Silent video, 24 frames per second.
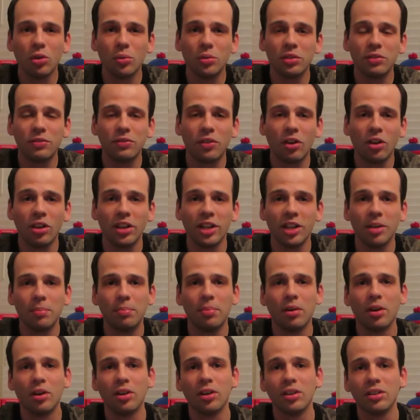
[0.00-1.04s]
was falling
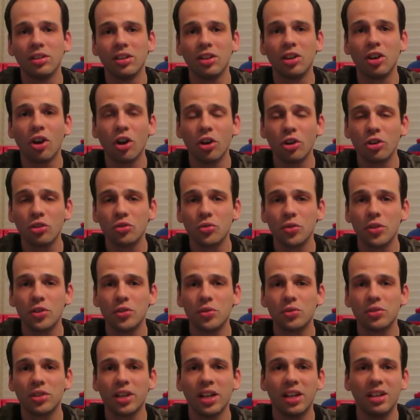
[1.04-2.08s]
apart, the cartridge
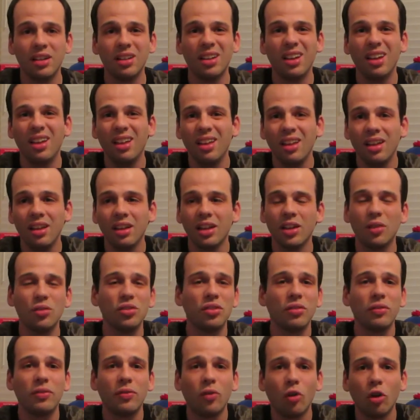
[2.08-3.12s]
was kind of It was
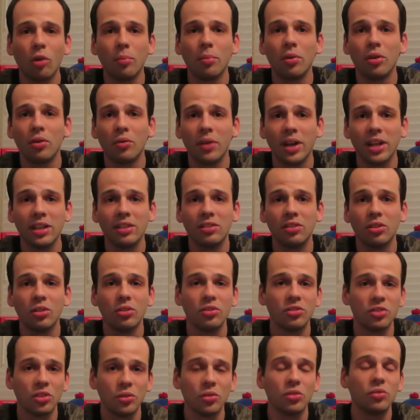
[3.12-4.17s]
a former rental,
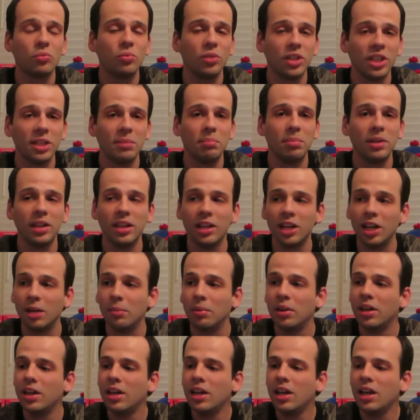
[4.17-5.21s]
so it was really beat
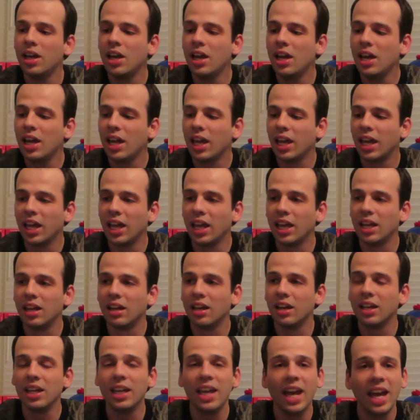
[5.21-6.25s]
up. And
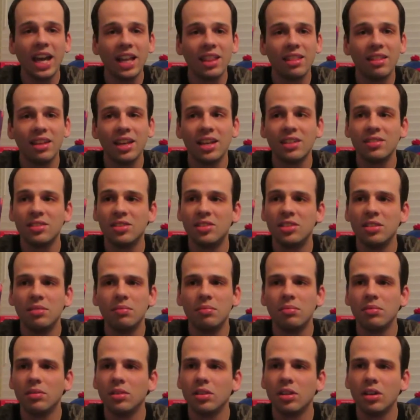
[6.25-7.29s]
he had this, it's
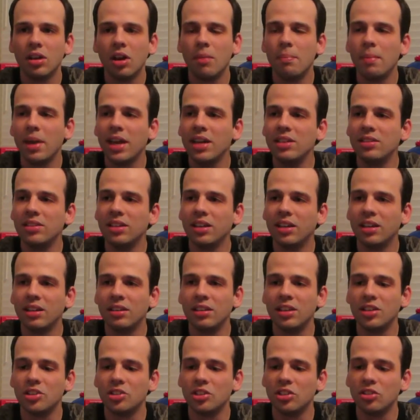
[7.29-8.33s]
in amazing
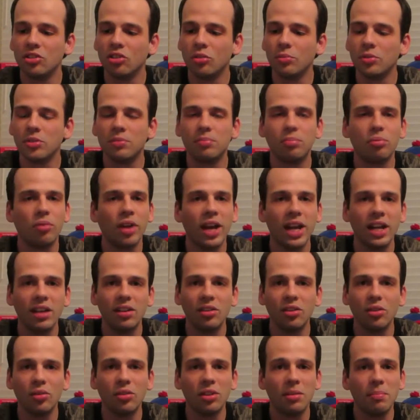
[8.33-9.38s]
condition, it's almost brand
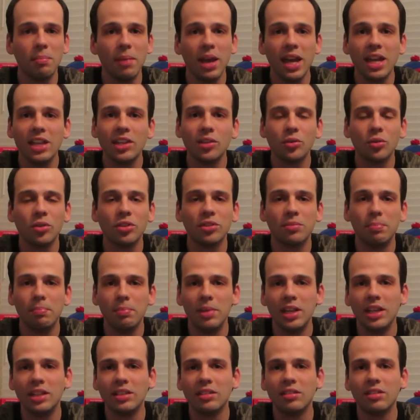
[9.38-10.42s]
new. The manual's
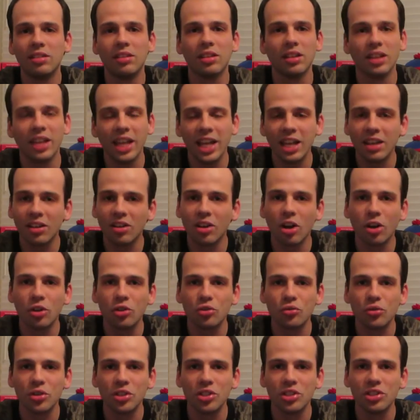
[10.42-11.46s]
mint, the
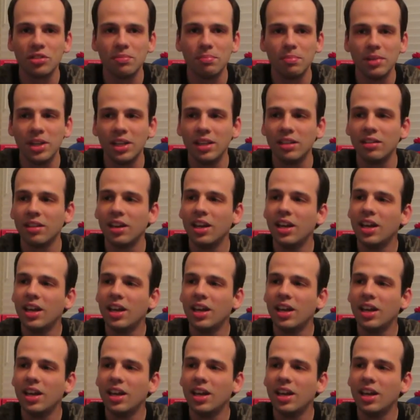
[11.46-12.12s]
cartridge is mint.